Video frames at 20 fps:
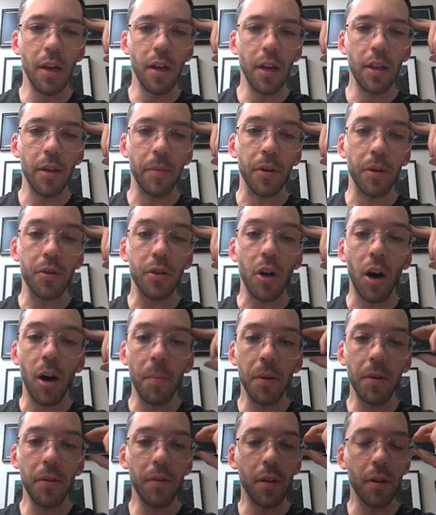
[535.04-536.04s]
the most
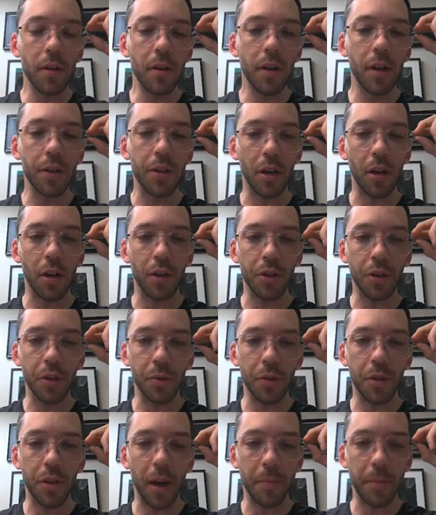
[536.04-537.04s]
common histological
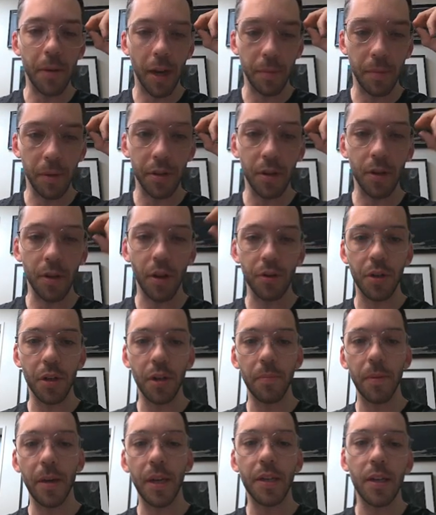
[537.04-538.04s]
subtype is a
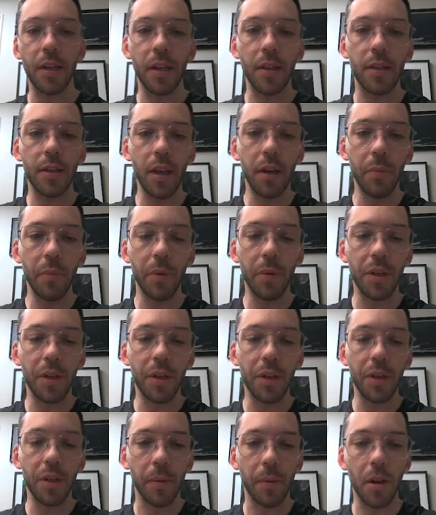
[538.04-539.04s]
nodular BCC, which is up
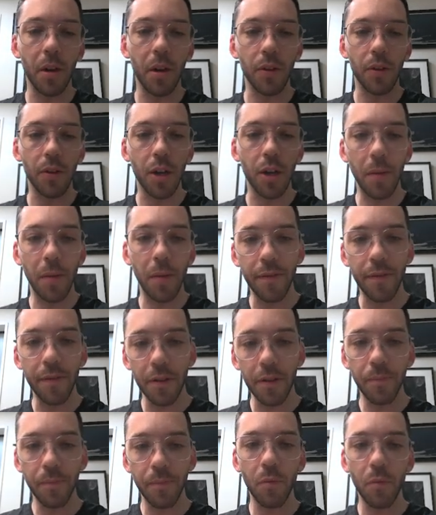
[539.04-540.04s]
here at the top left.
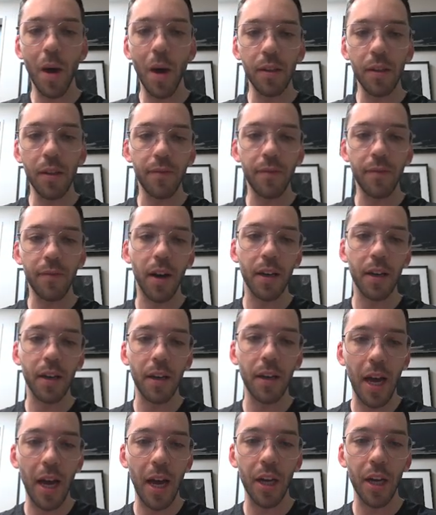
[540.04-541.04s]
Well-defined
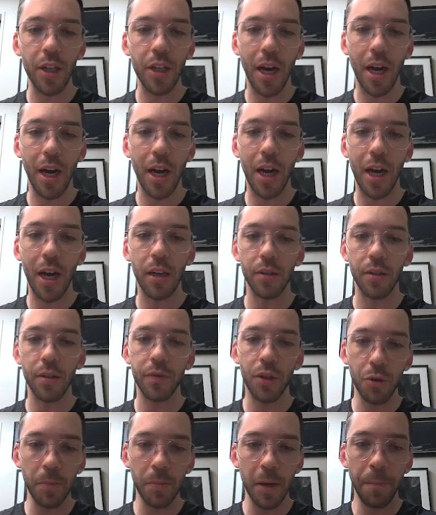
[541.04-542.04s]
large islands of
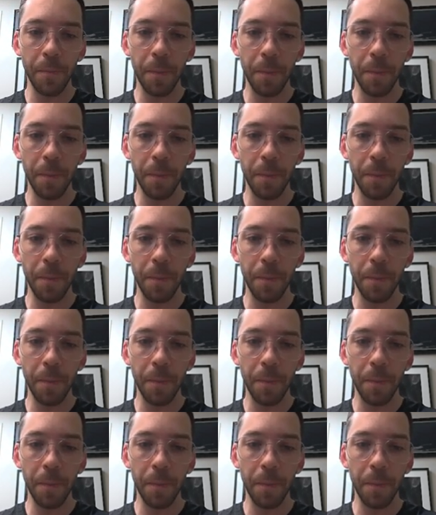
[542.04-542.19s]
tumor